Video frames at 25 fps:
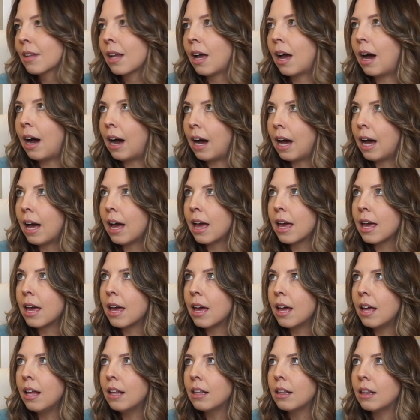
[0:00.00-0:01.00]

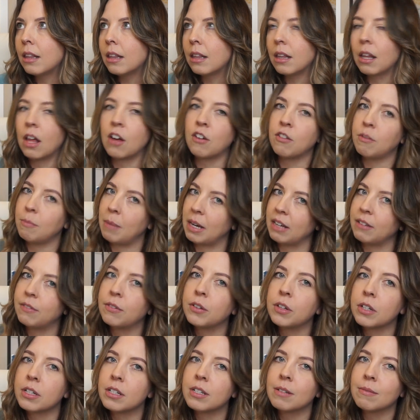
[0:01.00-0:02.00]
I love my
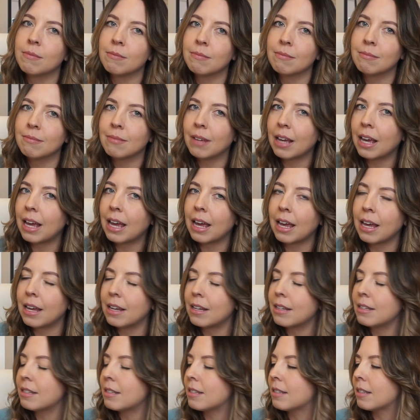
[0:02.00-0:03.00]
food. It
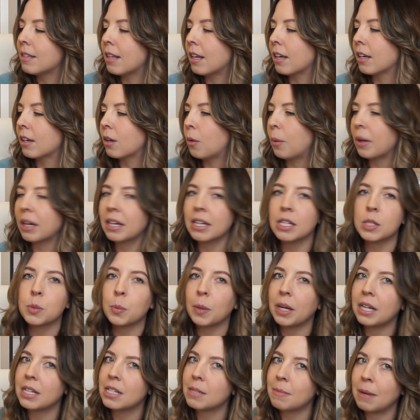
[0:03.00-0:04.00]
is the quickest
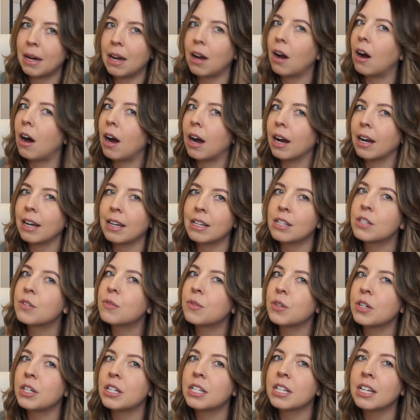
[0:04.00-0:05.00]
way to my heart is
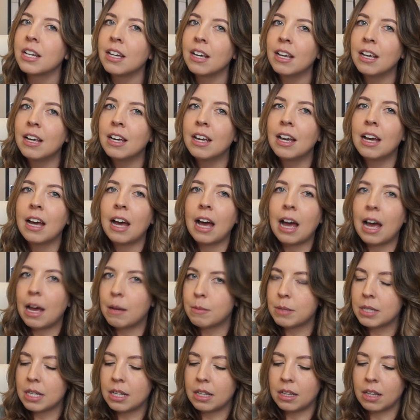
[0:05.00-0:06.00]
food.
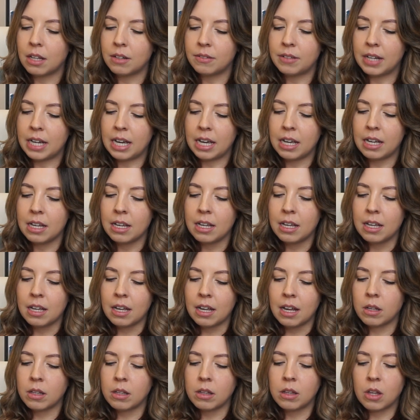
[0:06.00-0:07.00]
Absolutely love it
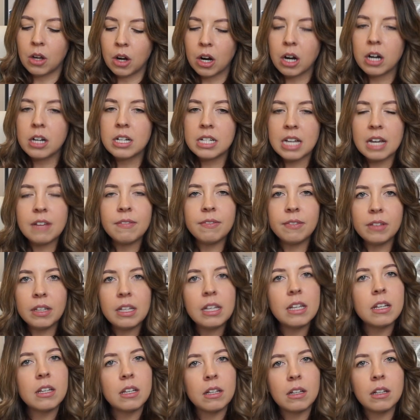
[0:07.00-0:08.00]
there are
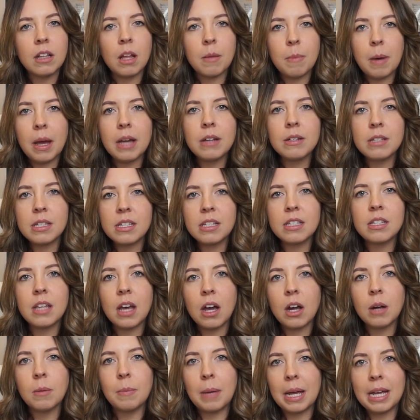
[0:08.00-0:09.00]
definitely clubhouses that
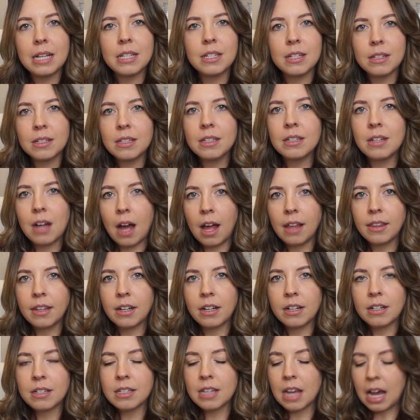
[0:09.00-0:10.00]
are better than
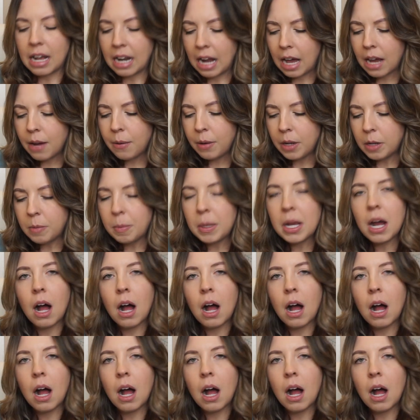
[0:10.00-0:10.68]
others and I would be